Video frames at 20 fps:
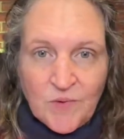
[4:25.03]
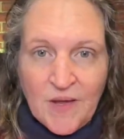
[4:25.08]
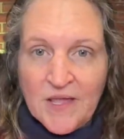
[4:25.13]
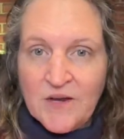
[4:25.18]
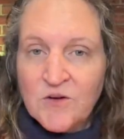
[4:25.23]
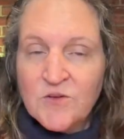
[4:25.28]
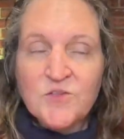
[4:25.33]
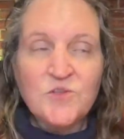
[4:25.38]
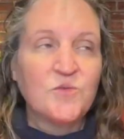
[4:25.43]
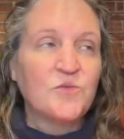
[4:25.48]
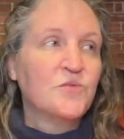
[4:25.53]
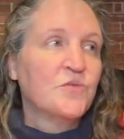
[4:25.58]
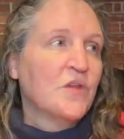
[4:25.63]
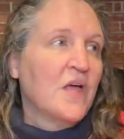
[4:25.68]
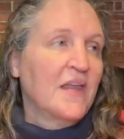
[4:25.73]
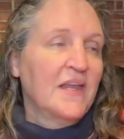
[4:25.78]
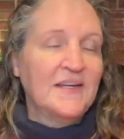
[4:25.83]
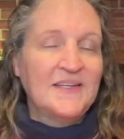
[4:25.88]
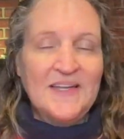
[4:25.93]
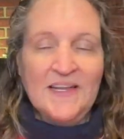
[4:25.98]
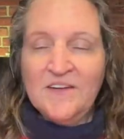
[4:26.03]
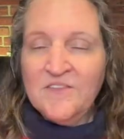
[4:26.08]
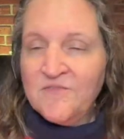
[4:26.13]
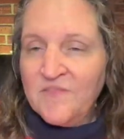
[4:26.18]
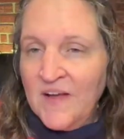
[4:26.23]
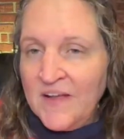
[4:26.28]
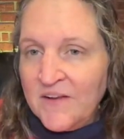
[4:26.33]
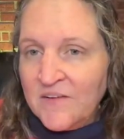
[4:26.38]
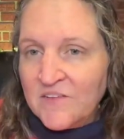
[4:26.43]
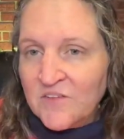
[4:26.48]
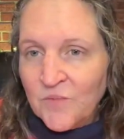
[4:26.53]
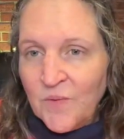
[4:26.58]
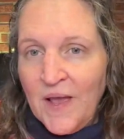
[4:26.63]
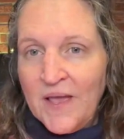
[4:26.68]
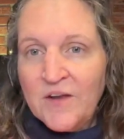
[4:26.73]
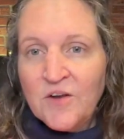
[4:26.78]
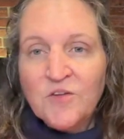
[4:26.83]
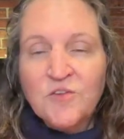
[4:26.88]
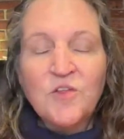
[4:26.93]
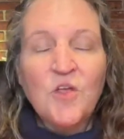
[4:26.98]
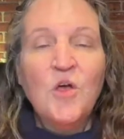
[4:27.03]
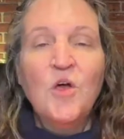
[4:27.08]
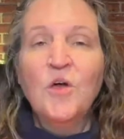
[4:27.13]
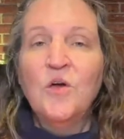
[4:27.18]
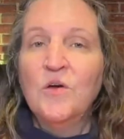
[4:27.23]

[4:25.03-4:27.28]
writers, who do not identify as writers,